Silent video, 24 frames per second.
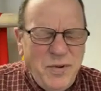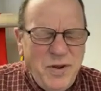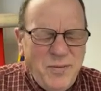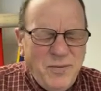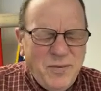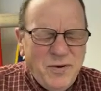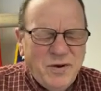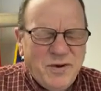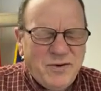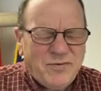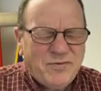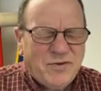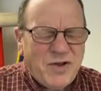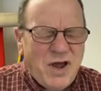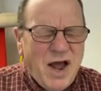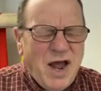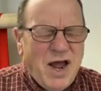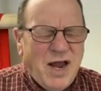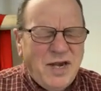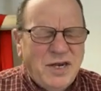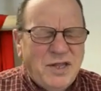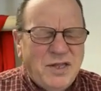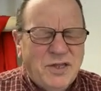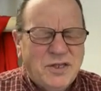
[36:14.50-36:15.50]
people of
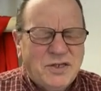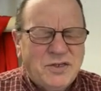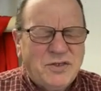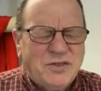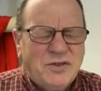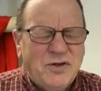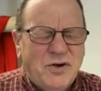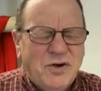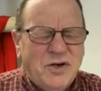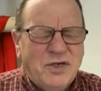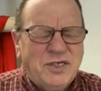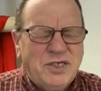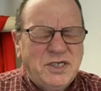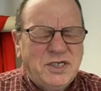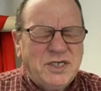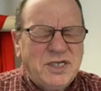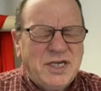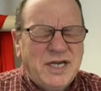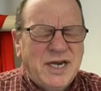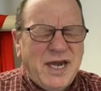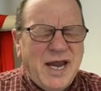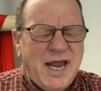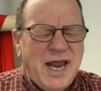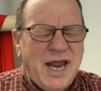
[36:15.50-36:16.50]
God in the
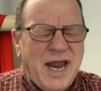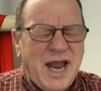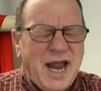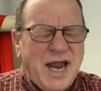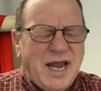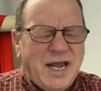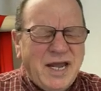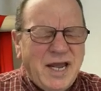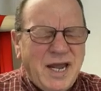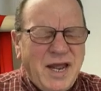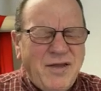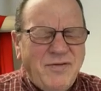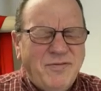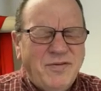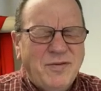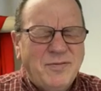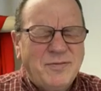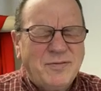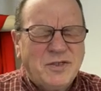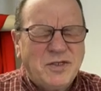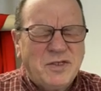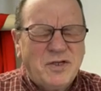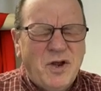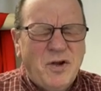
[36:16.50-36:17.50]
church today. I love
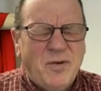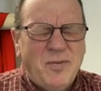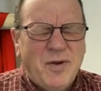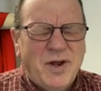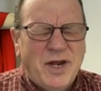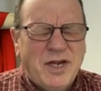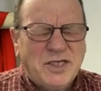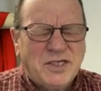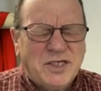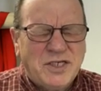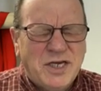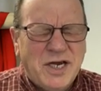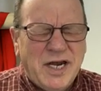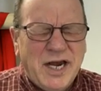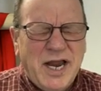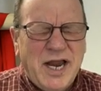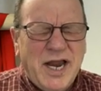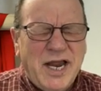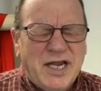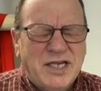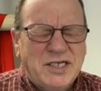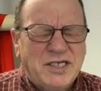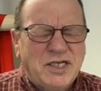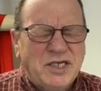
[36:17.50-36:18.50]
them so much, and
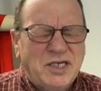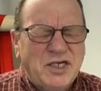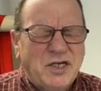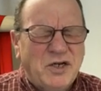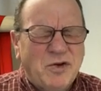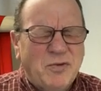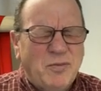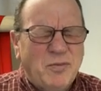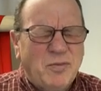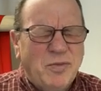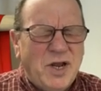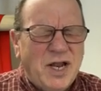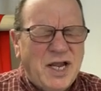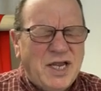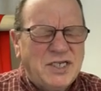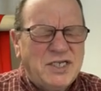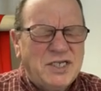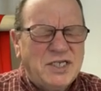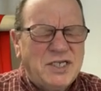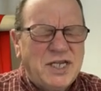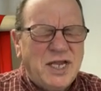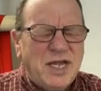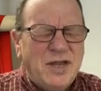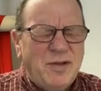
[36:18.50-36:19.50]
I ask that You
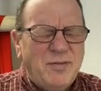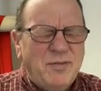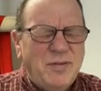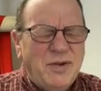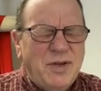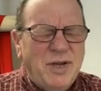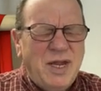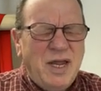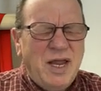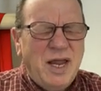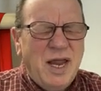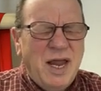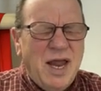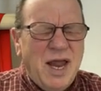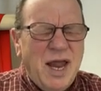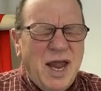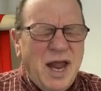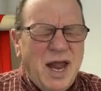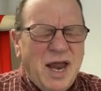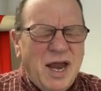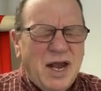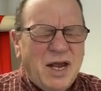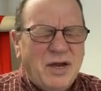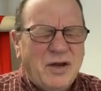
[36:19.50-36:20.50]
bless them
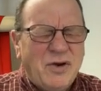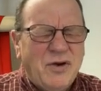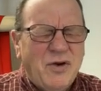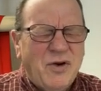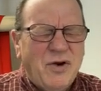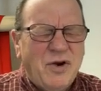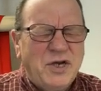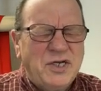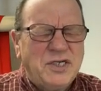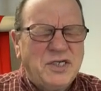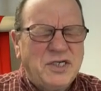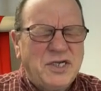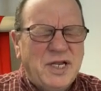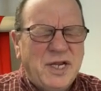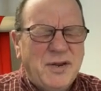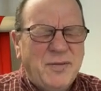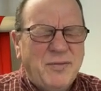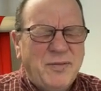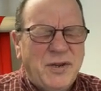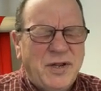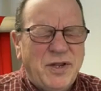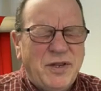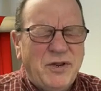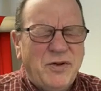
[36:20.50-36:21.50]
and encourage
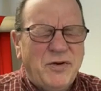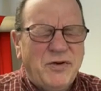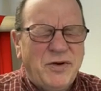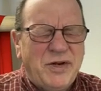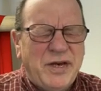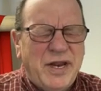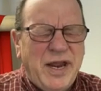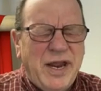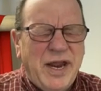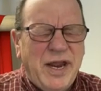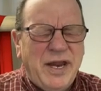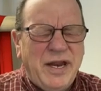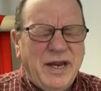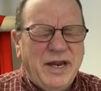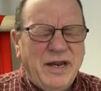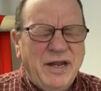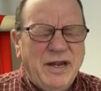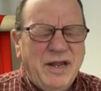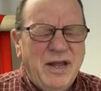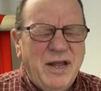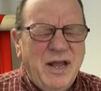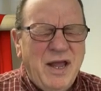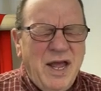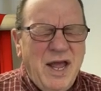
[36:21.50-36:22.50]
them in their
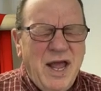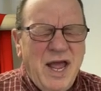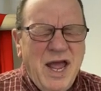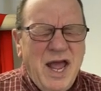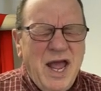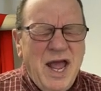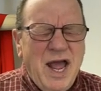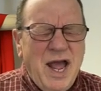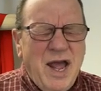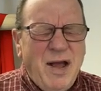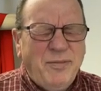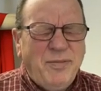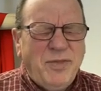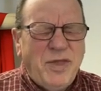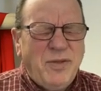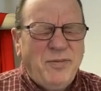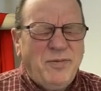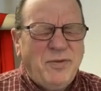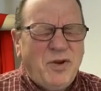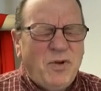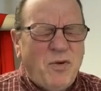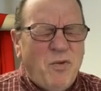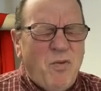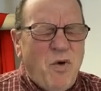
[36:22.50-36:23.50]
day. Help
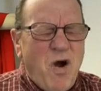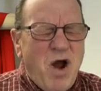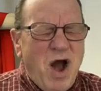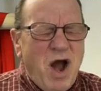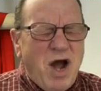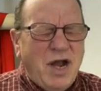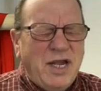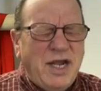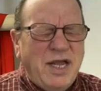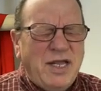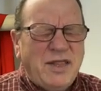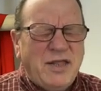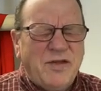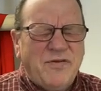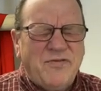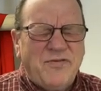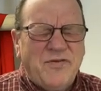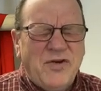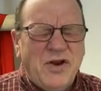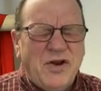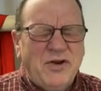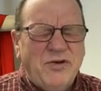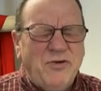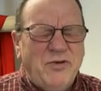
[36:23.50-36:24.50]
them to walk in the
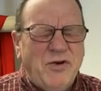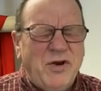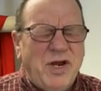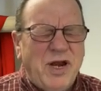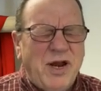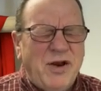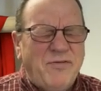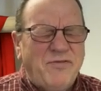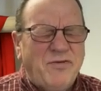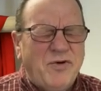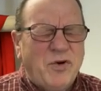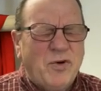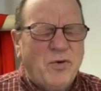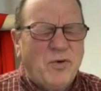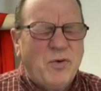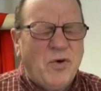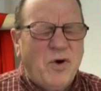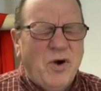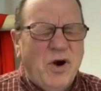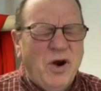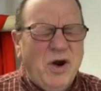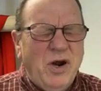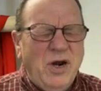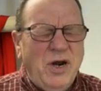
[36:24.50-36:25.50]
victory of Your
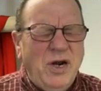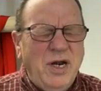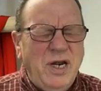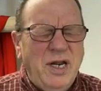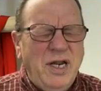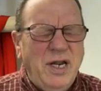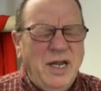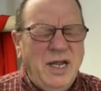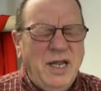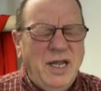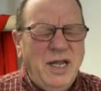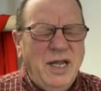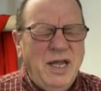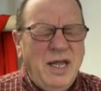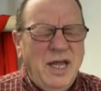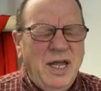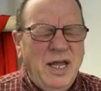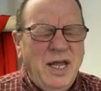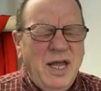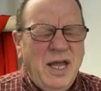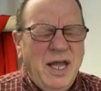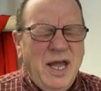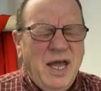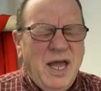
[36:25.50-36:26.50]
Word.
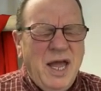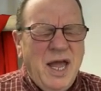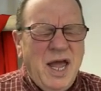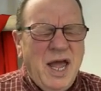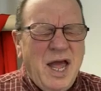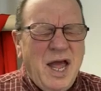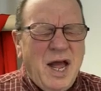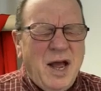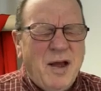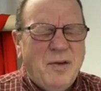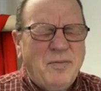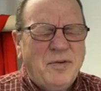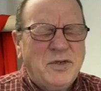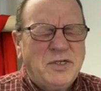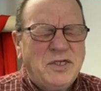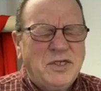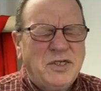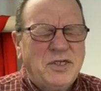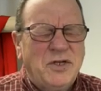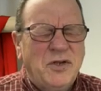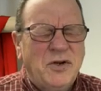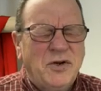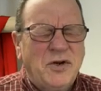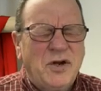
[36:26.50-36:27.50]
Help
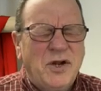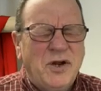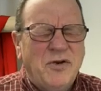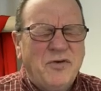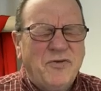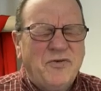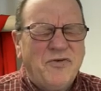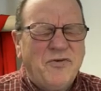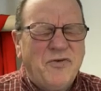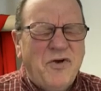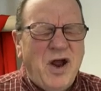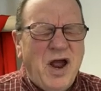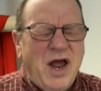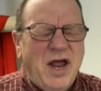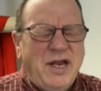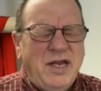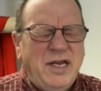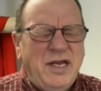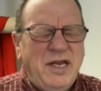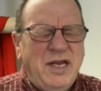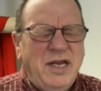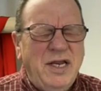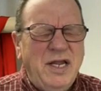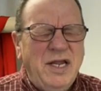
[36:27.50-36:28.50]
us to
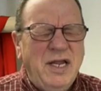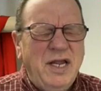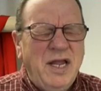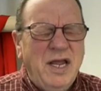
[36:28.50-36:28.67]
confront